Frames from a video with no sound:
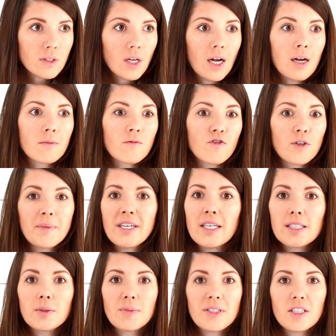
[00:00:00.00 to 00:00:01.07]
For
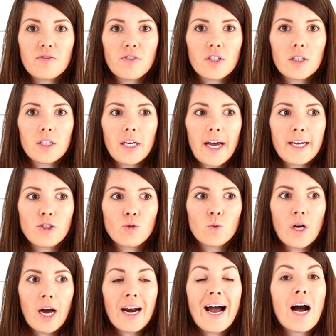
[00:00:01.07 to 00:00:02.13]
me specifically, I do
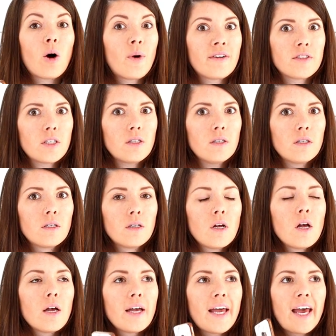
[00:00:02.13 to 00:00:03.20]
not. However,
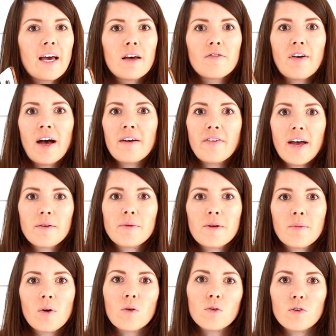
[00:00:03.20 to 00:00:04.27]
if I've had
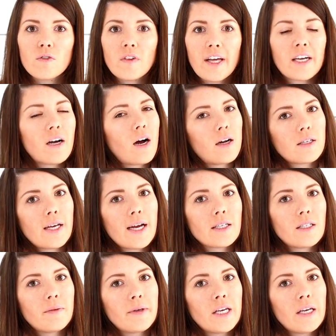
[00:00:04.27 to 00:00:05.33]
people who've like
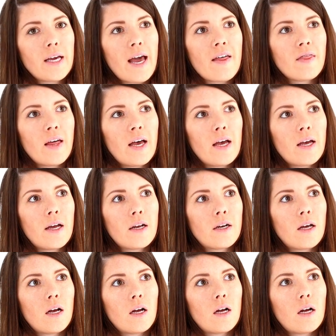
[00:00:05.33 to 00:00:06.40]
contacted me and
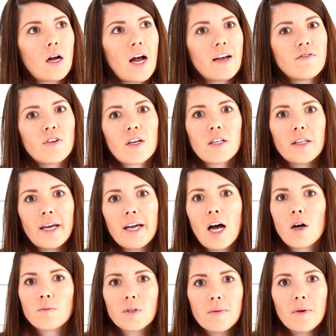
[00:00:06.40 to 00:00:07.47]
then I've like
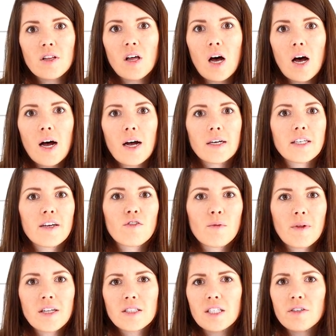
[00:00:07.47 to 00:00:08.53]
helped them a lot, gave them
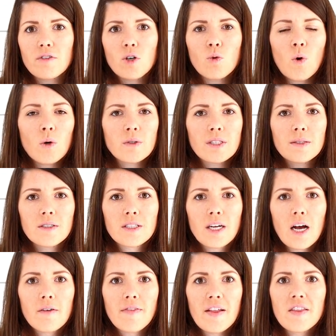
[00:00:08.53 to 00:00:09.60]
lots of different quotes and
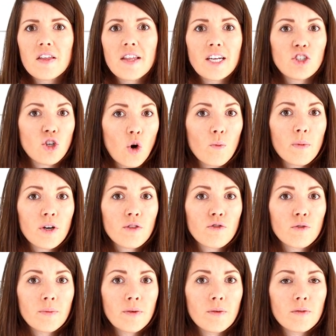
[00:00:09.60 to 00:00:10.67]
stuff, and then they don't book
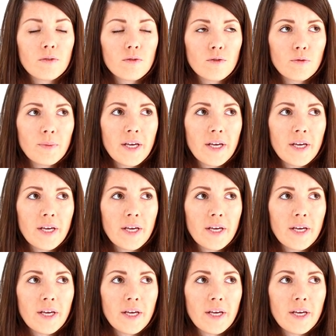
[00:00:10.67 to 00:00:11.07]
through